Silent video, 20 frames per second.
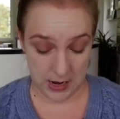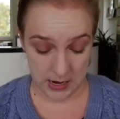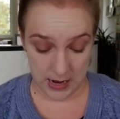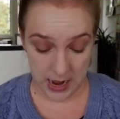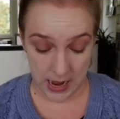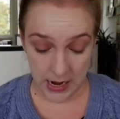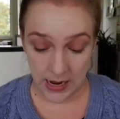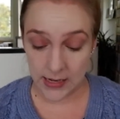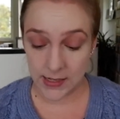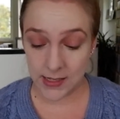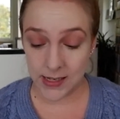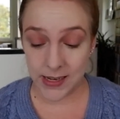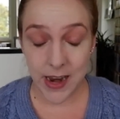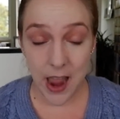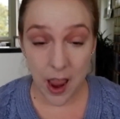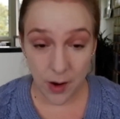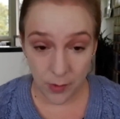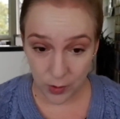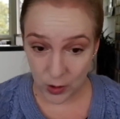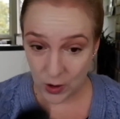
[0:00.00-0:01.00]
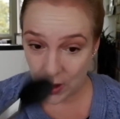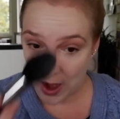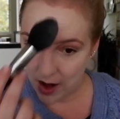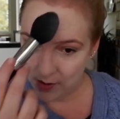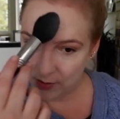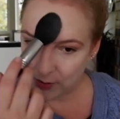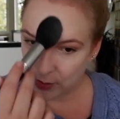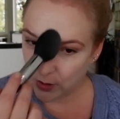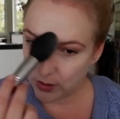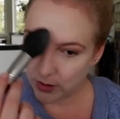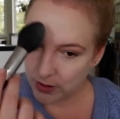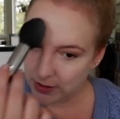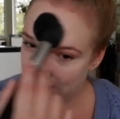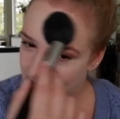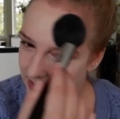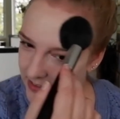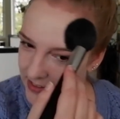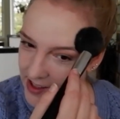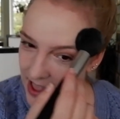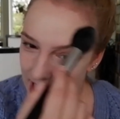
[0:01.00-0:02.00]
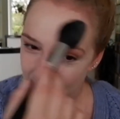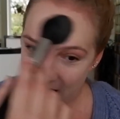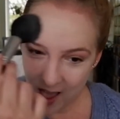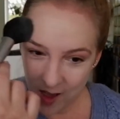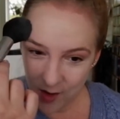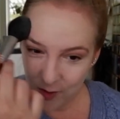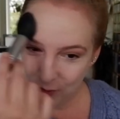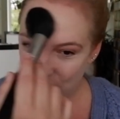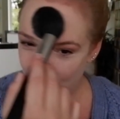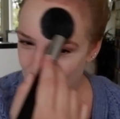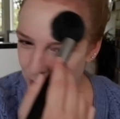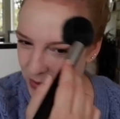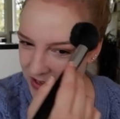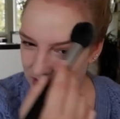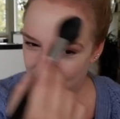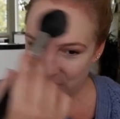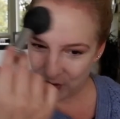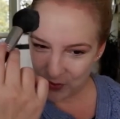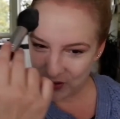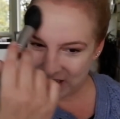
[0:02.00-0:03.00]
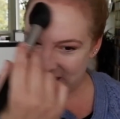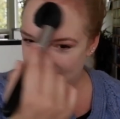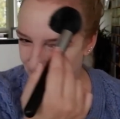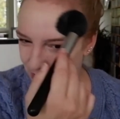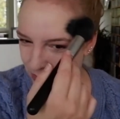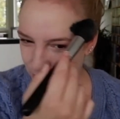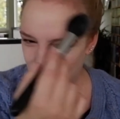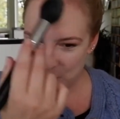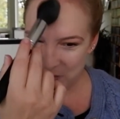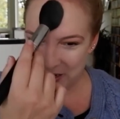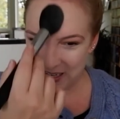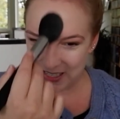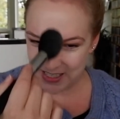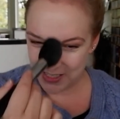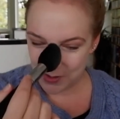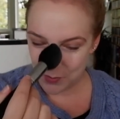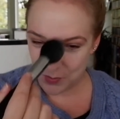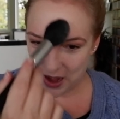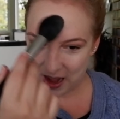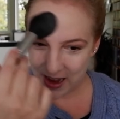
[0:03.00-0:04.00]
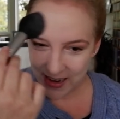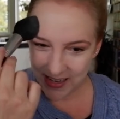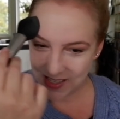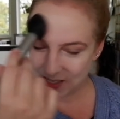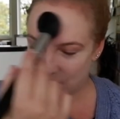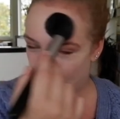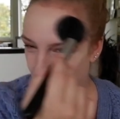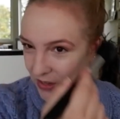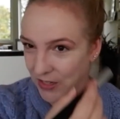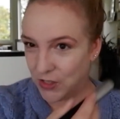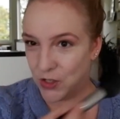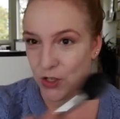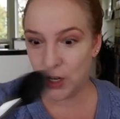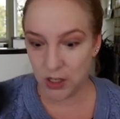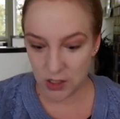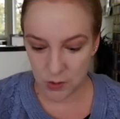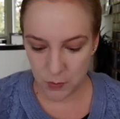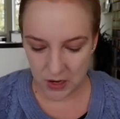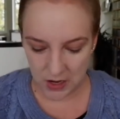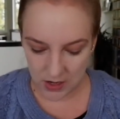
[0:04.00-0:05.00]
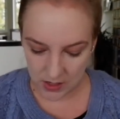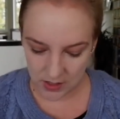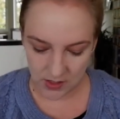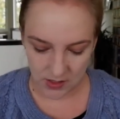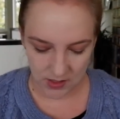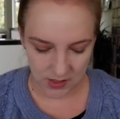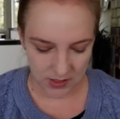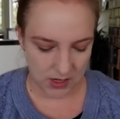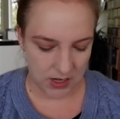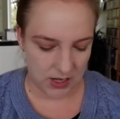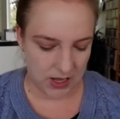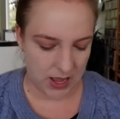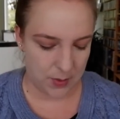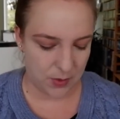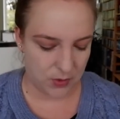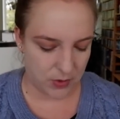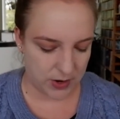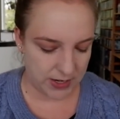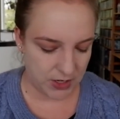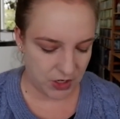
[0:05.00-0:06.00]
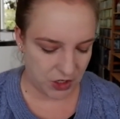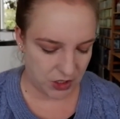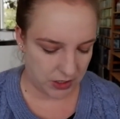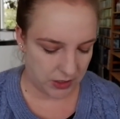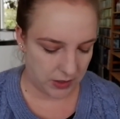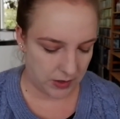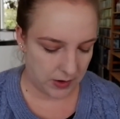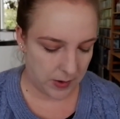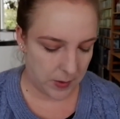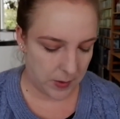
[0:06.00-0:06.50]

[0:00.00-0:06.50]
that has never, ever ever been the reason for me to buy something just because it's a collaboration.